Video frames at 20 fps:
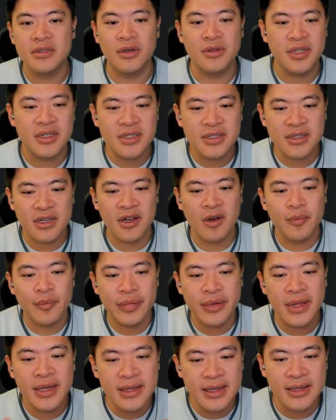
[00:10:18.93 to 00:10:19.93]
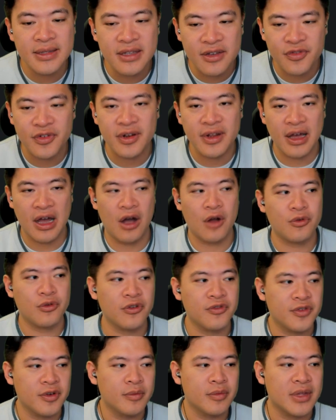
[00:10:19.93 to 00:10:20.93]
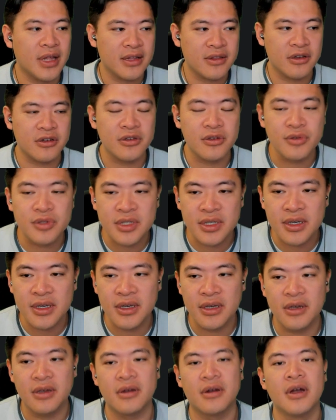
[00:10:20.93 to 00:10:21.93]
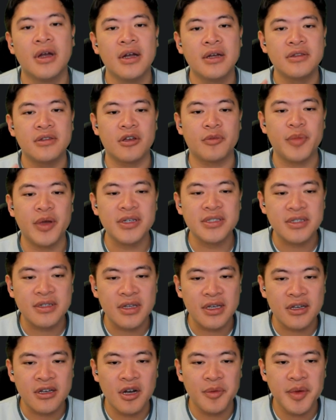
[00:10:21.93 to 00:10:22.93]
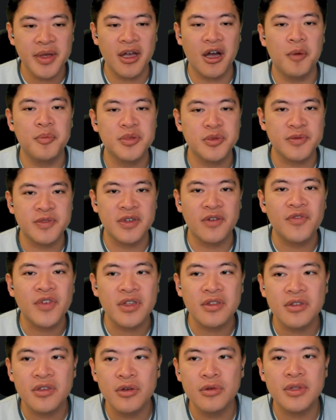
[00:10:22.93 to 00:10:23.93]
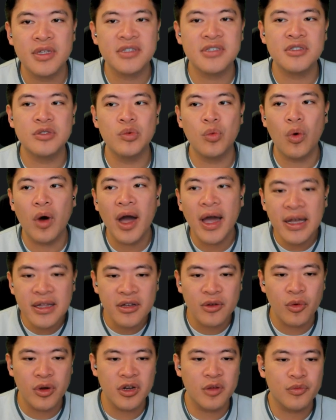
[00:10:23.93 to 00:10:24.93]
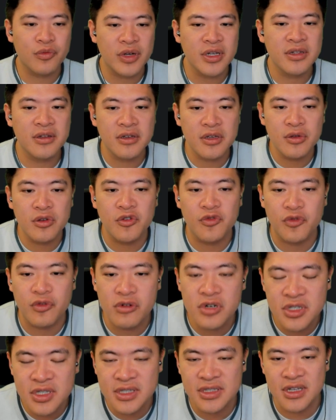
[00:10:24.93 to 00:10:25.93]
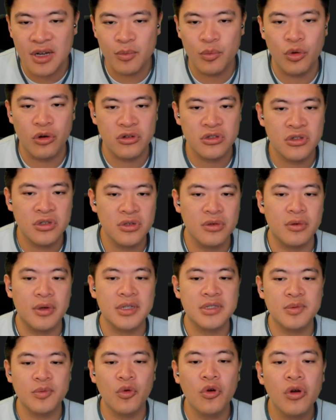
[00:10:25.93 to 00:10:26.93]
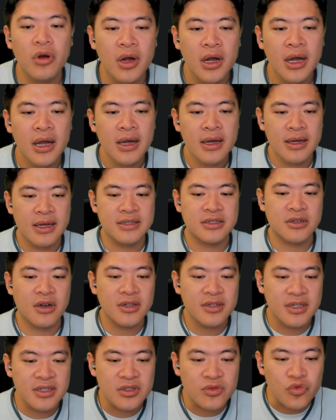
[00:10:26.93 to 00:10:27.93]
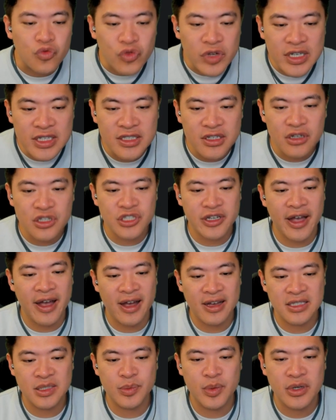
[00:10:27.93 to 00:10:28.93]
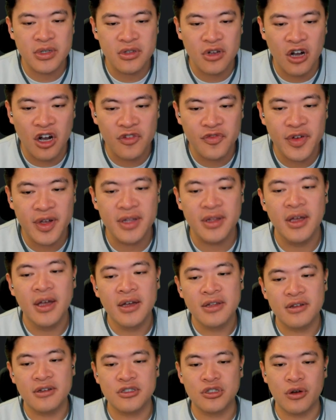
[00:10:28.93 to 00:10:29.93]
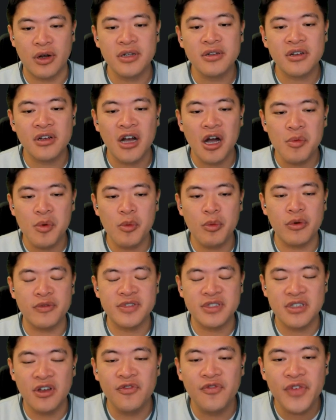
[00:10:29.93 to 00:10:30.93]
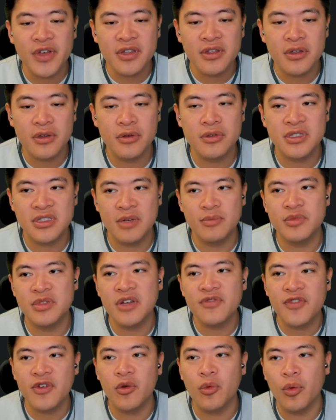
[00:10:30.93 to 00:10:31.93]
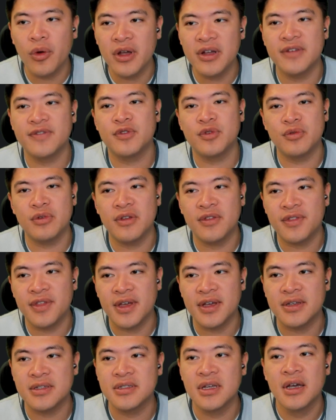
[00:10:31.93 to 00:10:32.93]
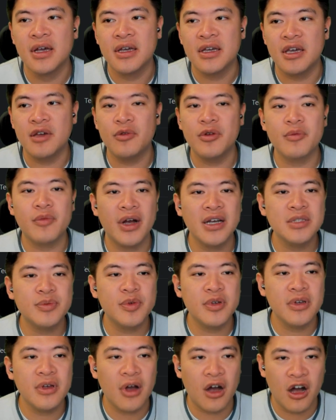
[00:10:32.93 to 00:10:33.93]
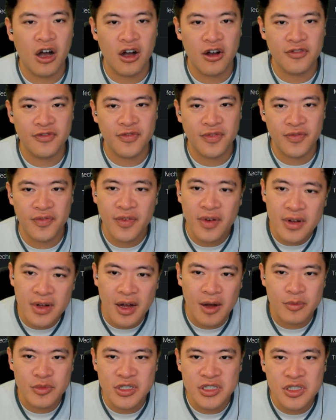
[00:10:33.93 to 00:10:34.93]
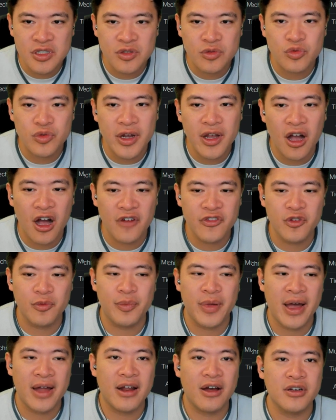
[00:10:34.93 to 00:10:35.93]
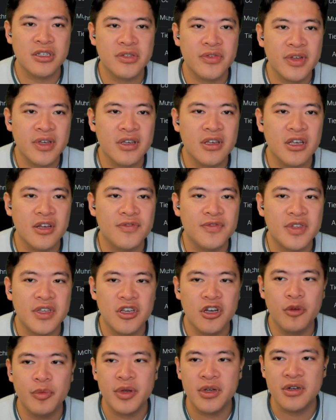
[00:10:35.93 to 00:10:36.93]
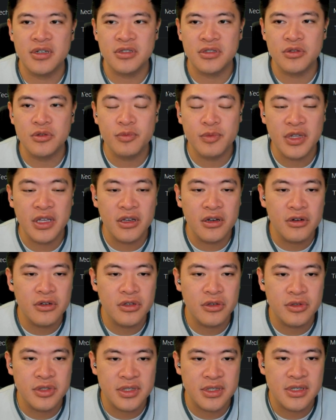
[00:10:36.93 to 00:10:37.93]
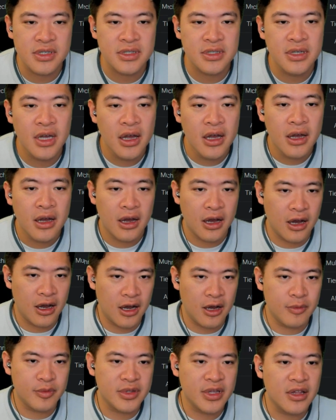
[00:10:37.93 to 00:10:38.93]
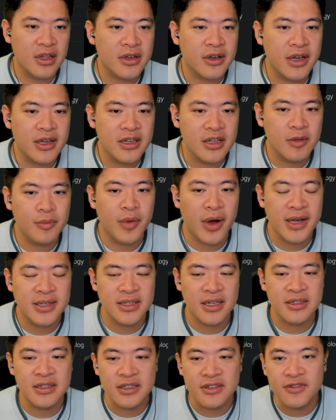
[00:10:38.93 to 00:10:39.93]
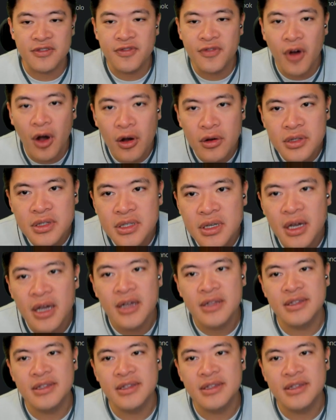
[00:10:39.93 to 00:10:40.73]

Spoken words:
So this is a completely different algorithm that they're using here. They're basically coming up with something new. This is why they want to bring the universities on board too. It's got this research aspect of it. They're trying to come up with something new, some different way of doing things. It reminds me of, just straight off the bat, I was thinking of NEO, because NEO uses delegated Byzantine fault,